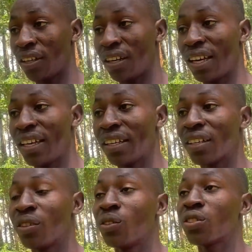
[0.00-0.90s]
like,
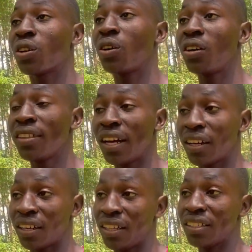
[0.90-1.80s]
not all that
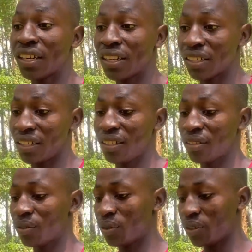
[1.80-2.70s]
glitters is
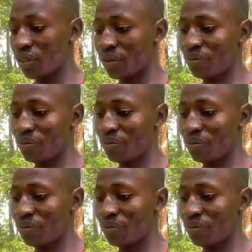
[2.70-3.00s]
gold,